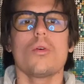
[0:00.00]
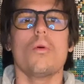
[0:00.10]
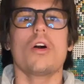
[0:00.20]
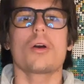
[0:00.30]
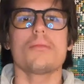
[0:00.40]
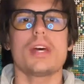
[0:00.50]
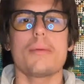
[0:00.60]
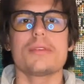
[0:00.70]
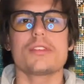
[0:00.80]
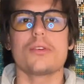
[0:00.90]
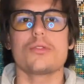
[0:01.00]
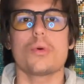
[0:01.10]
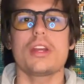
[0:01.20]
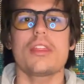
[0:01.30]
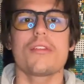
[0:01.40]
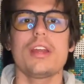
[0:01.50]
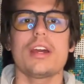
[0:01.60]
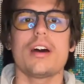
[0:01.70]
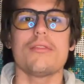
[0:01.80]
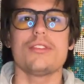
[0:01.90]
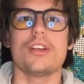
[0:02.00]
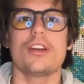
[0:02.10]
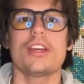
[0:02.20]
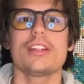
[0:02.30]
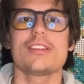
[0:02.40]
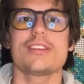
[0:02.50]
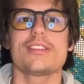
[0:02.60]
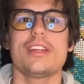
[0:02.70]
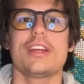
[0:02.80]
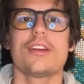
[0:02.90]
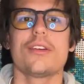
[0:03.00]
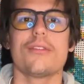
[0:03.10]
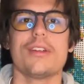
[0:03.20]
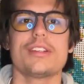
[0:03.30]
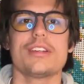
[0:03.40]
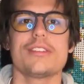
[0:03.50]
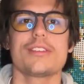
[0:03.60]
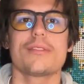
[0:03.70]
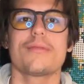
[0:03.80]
Welcome to episode 23 of Journey to Sneaker Riches.